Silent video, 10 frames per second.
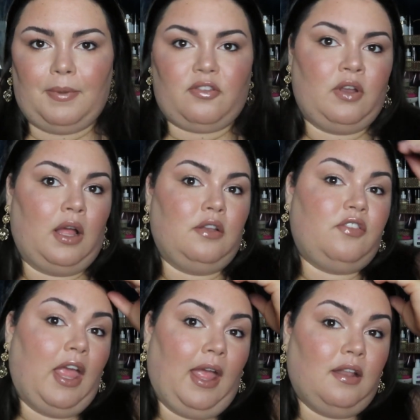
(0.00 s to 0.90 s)
It's not
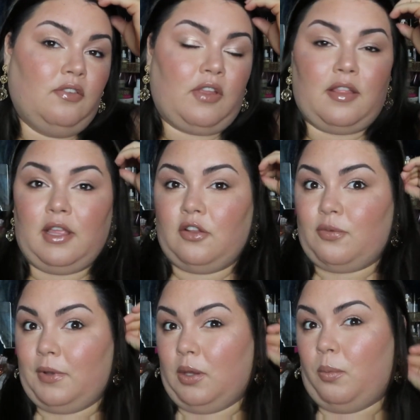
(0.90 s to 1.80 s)
intense. I think it's
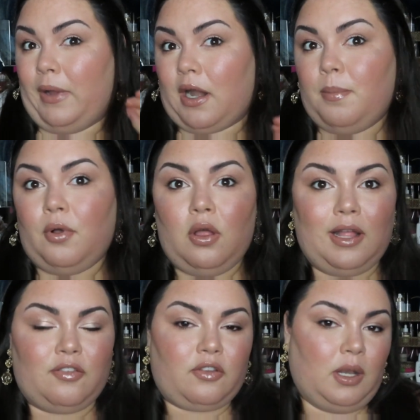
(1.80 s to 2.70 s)
really wearable.
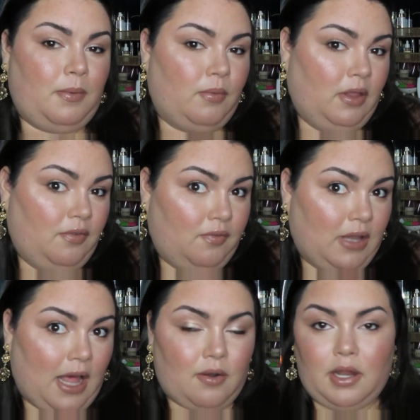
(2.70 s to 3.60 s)
It's going to be really
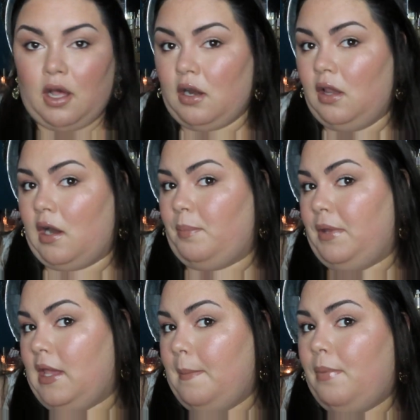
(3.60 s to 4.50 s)
flattering on a lot of
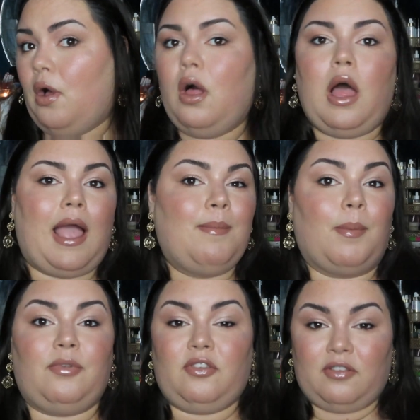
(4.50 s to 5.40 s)
people. I'm
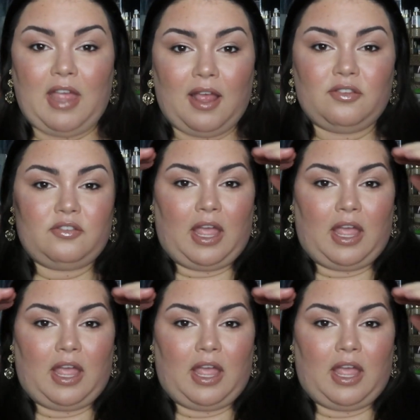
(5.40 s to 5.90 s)
obsessed.